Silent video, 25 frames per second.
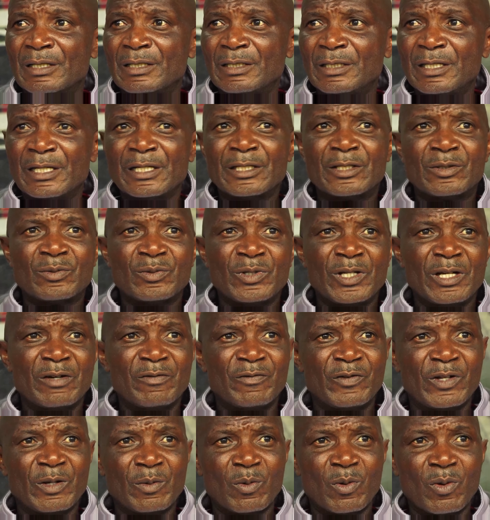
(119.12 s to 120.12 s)
yes, we
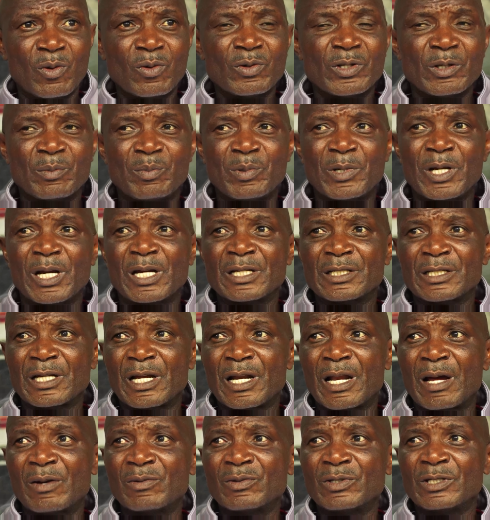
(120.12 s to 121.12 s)
have all the players
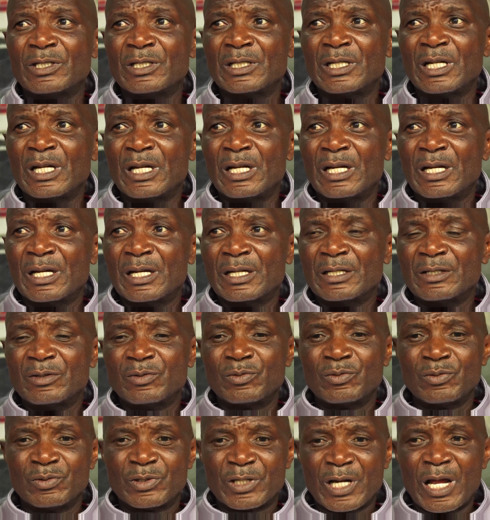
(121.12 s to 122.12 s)
around, and
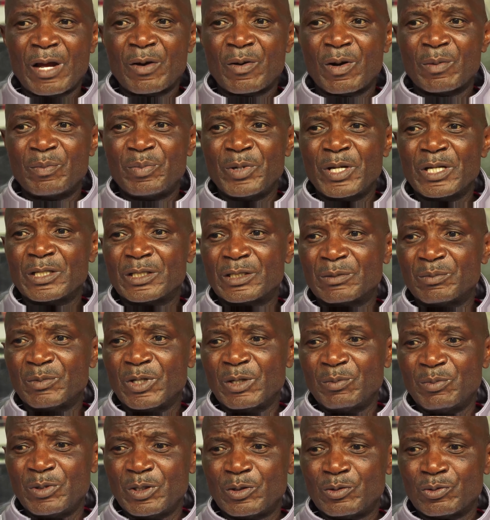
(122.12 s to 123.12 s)
we will try our best
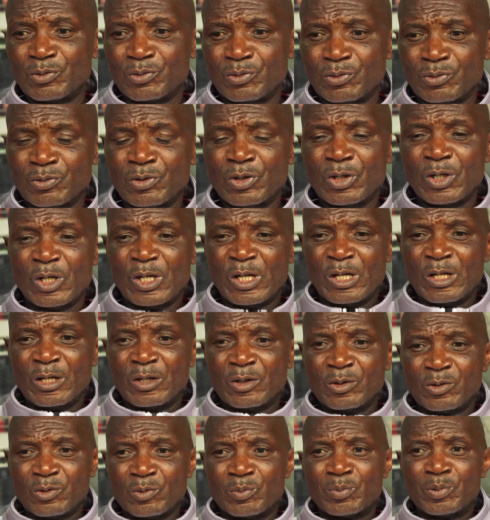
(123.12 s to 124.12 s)
maybe to